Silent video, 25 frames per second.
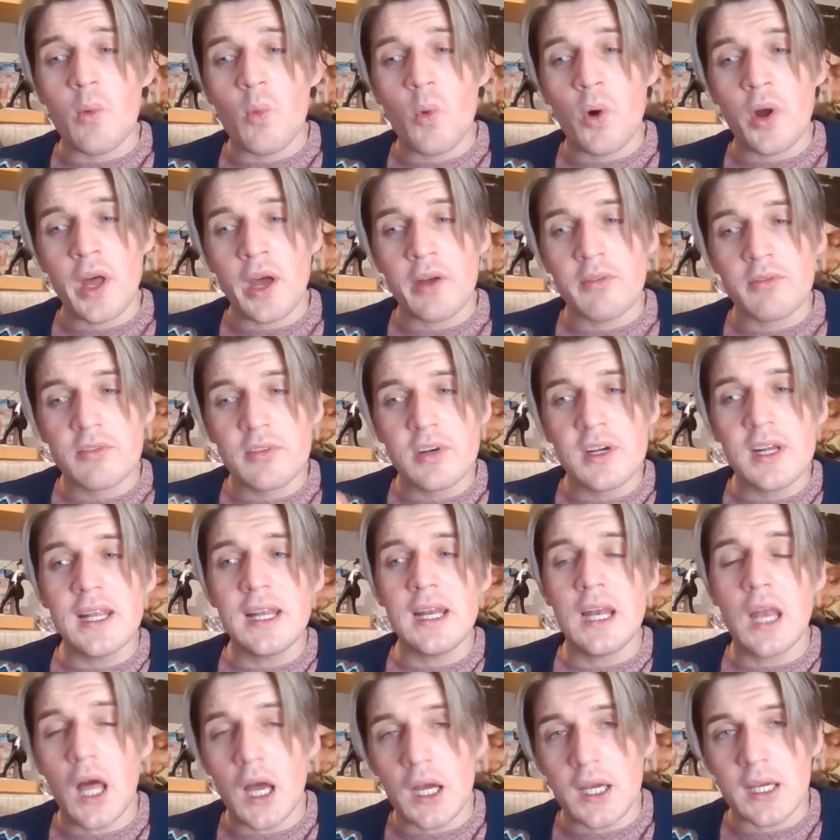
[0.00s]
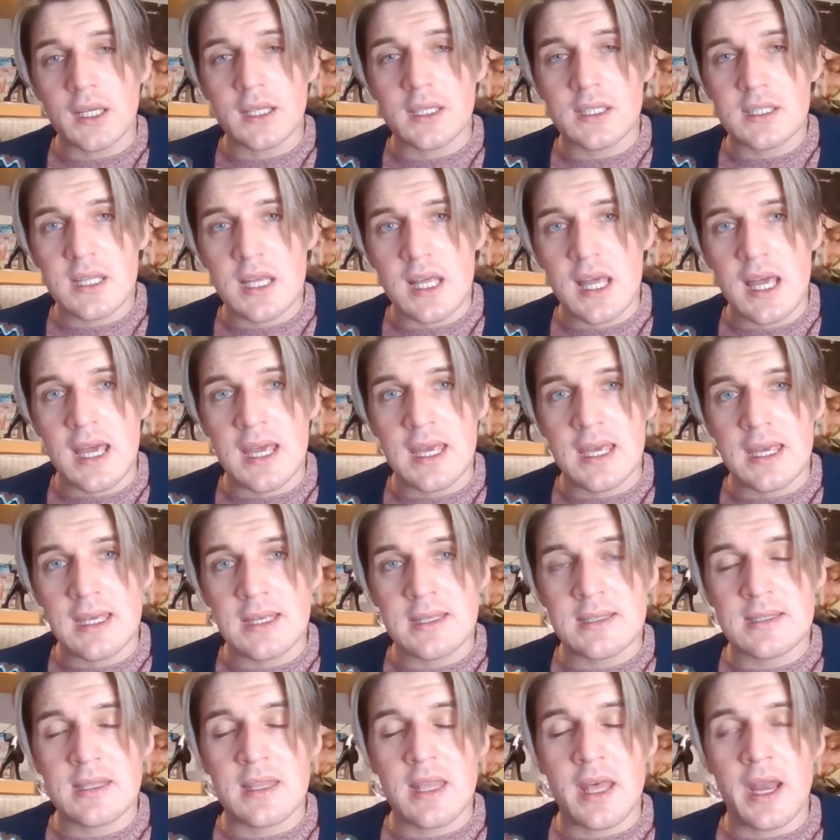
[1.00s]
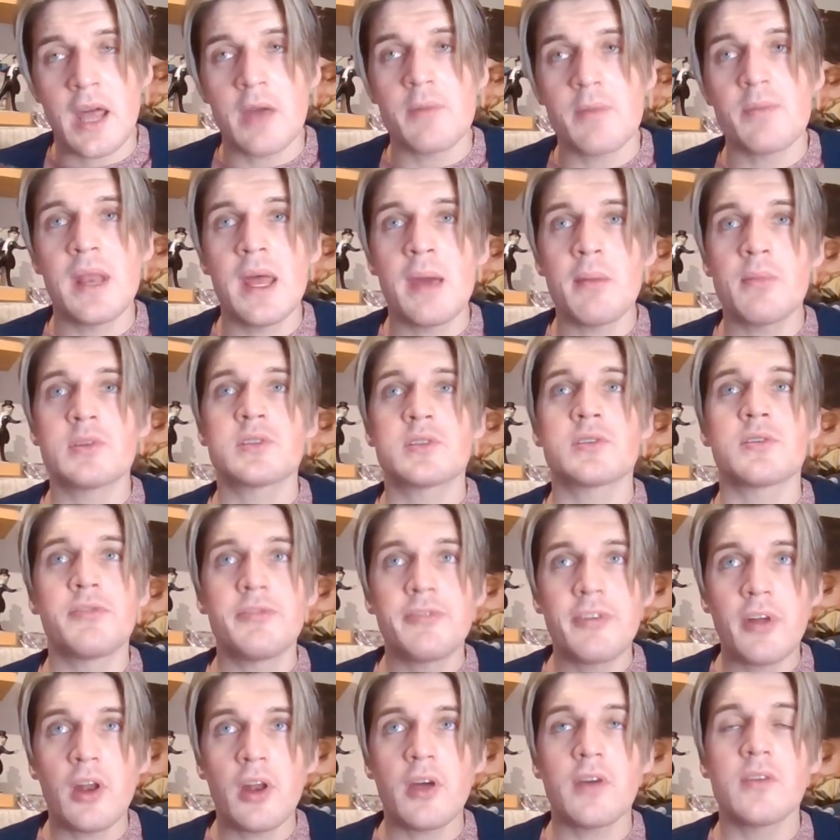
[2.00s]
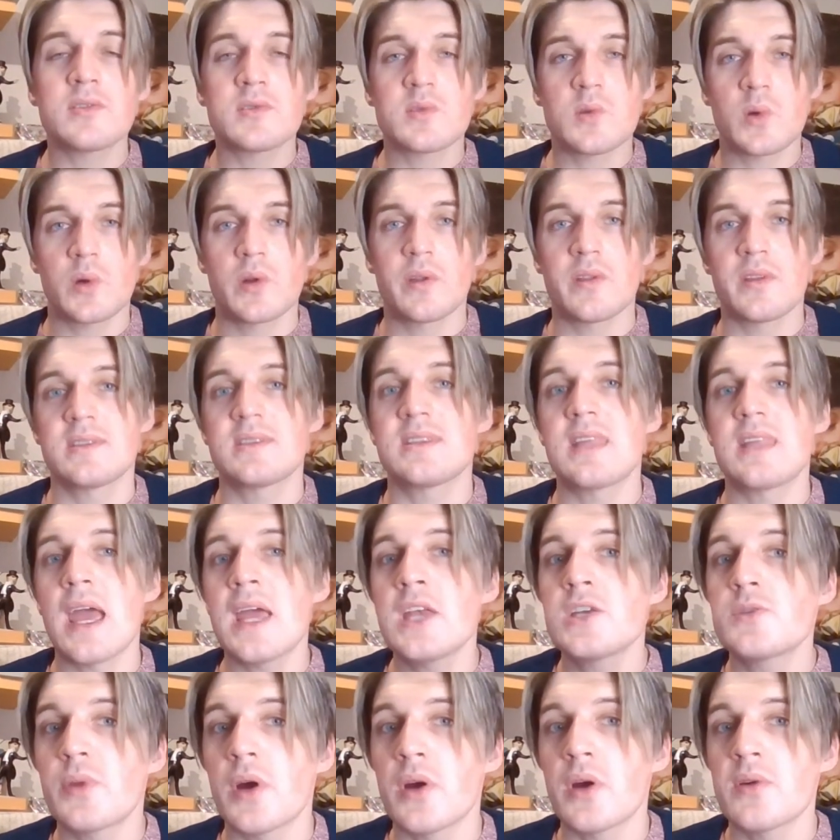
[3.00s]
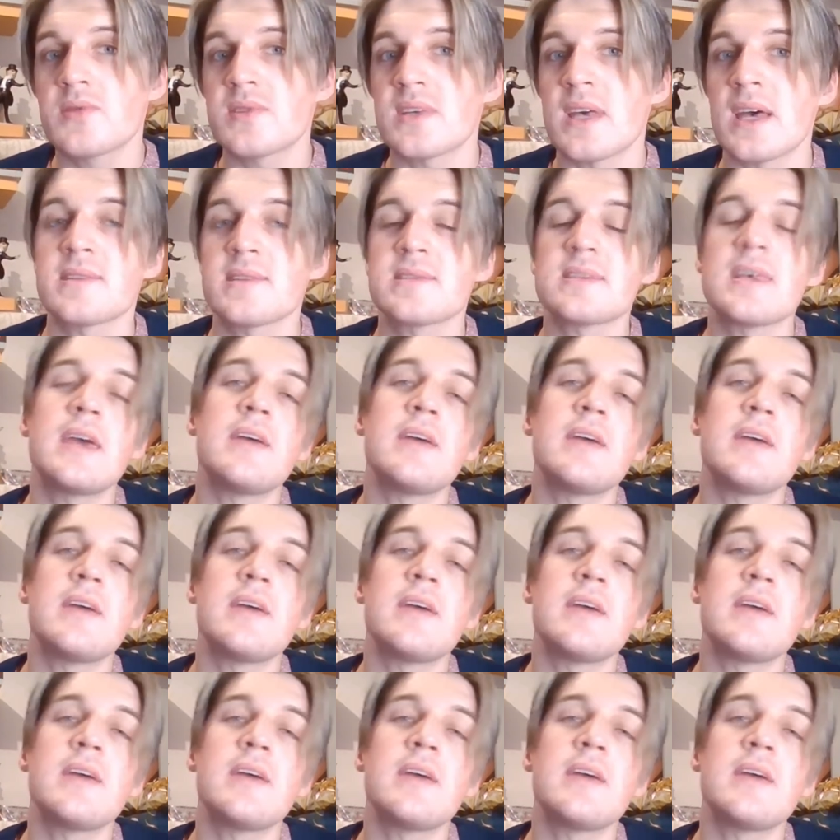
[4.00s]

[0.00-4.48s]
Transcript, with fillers: what I really liked is that I've been able to follow the sort of the stage process